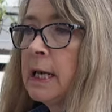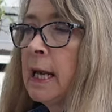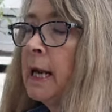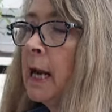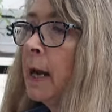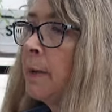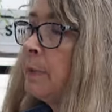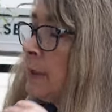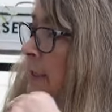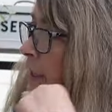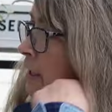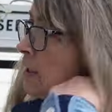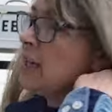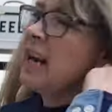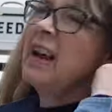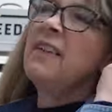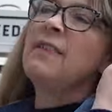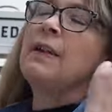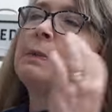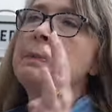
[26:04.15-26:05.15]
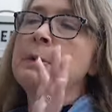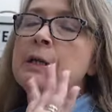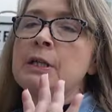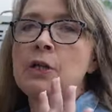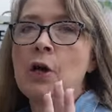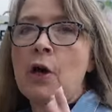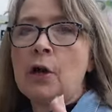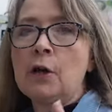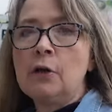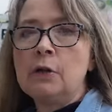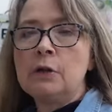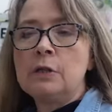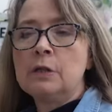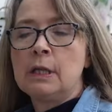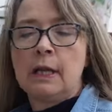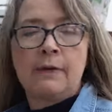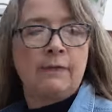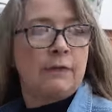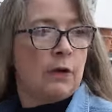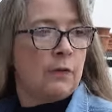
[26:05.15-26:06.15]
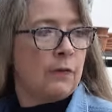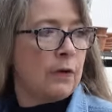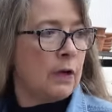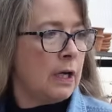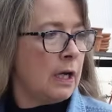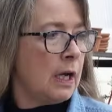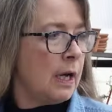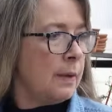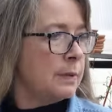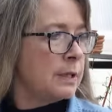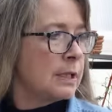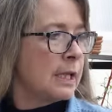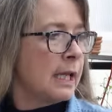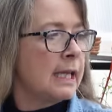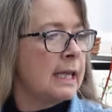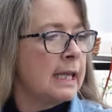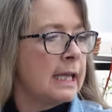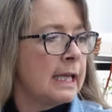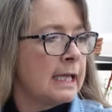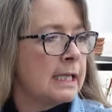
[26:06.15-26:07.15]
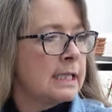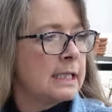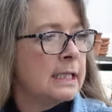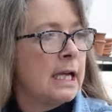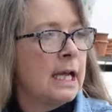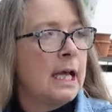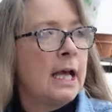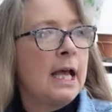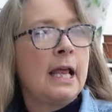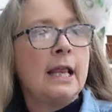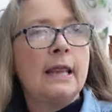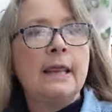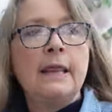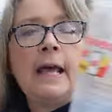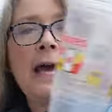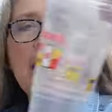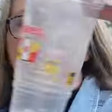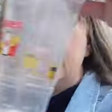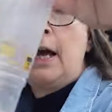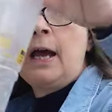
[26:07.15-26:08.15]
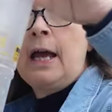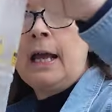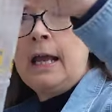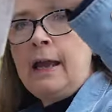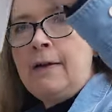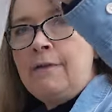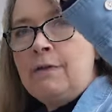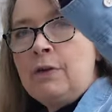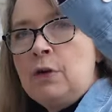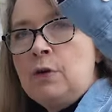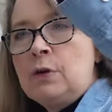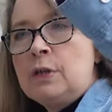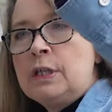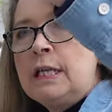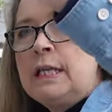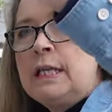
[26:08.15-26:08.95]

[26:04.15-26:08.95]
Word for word: and upstairs I have like McDonald's leftover cups like these that I have used.